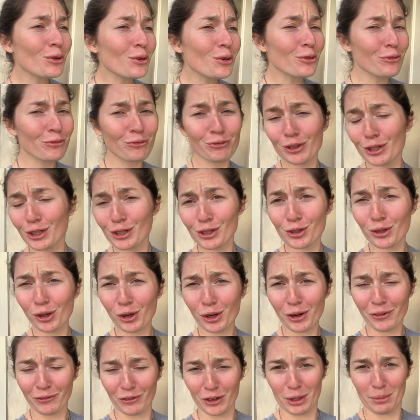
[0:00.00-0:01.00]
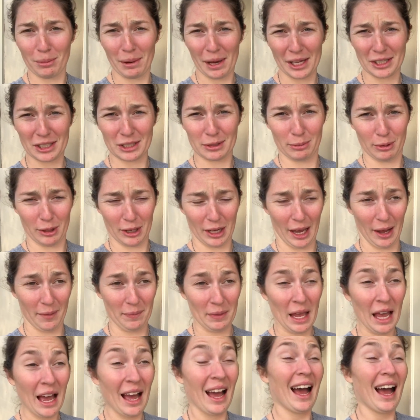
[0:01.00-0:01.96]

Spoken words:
or full court for the basketball game?